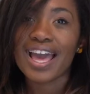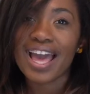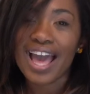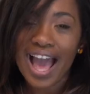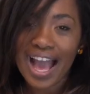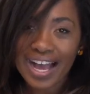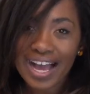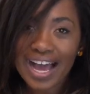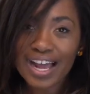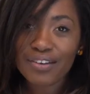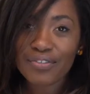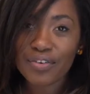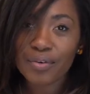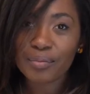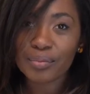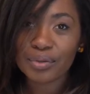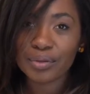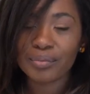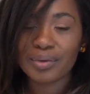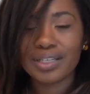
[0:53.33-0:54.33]
I got it from
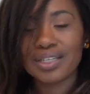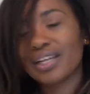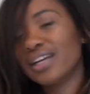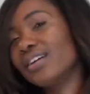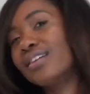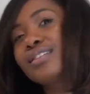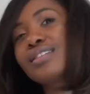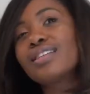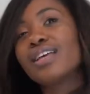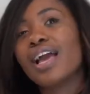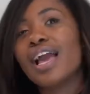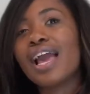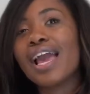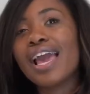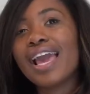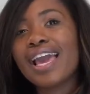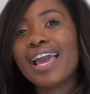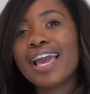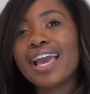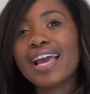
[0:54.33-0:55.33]
Bloomingdale's.
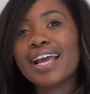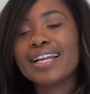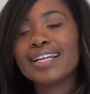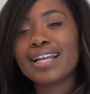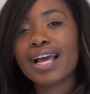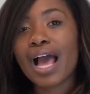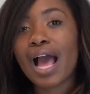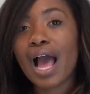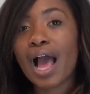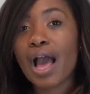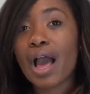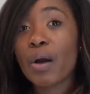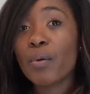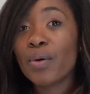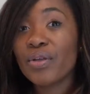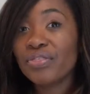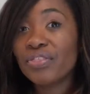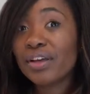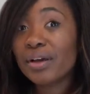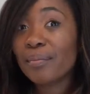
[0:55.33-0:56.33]
And
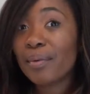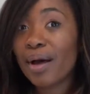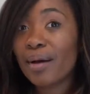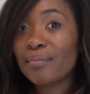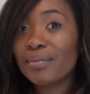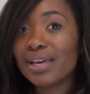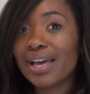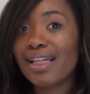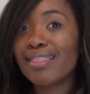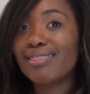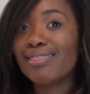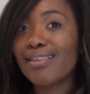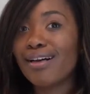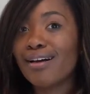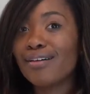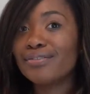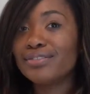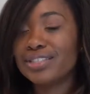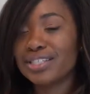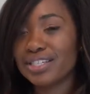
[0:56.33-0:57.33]
one thing about me, I
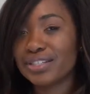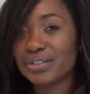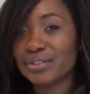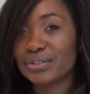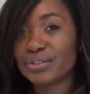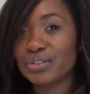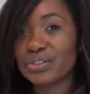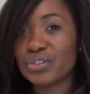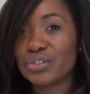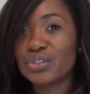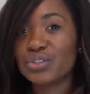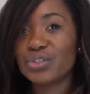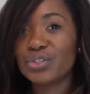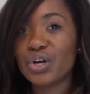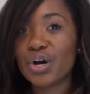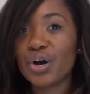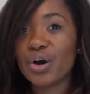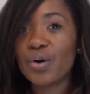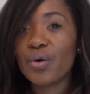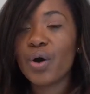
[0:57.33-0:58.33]
love deals.
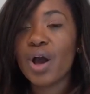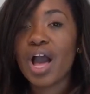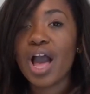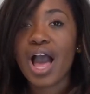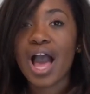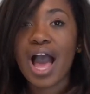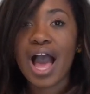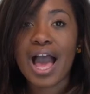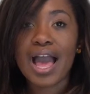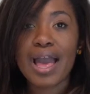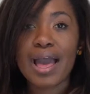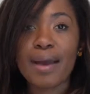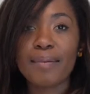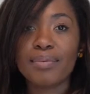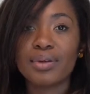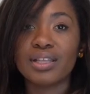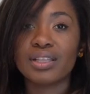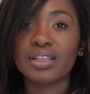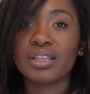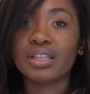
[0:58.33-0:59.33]
So I have
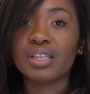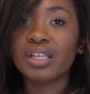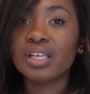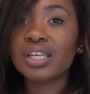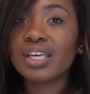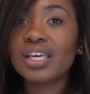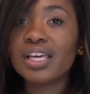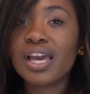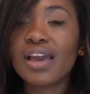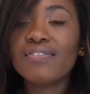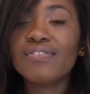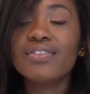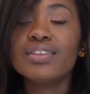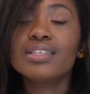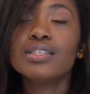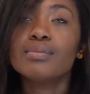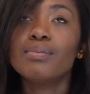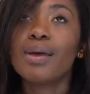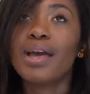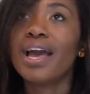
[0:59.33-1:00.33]
been looking at
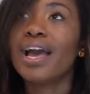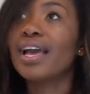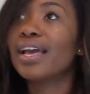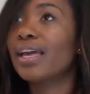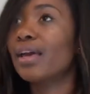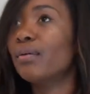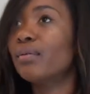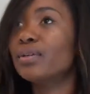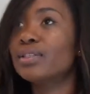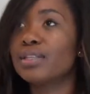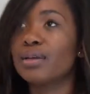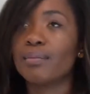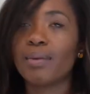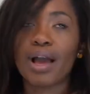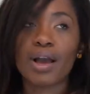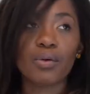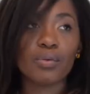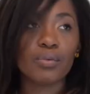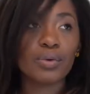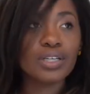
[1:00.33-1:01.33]
this bag. It was in
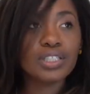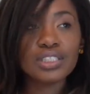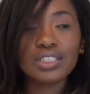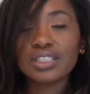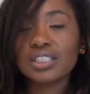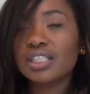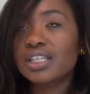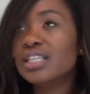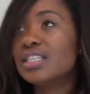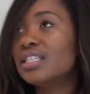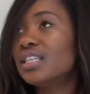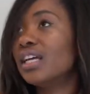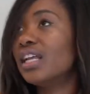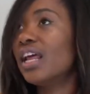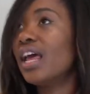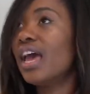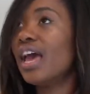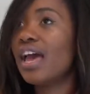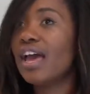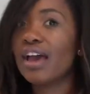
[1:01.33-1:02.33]
my wish list in
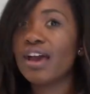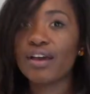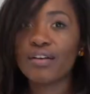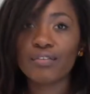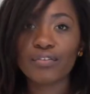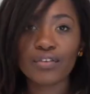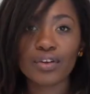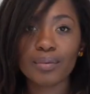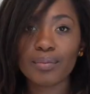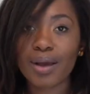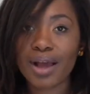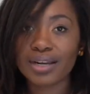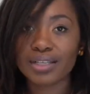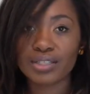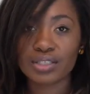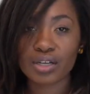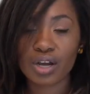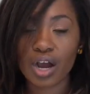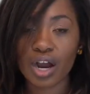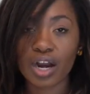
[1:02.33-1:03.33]

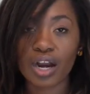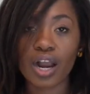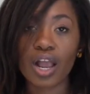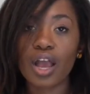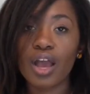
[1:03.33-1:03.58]
everybody's cart,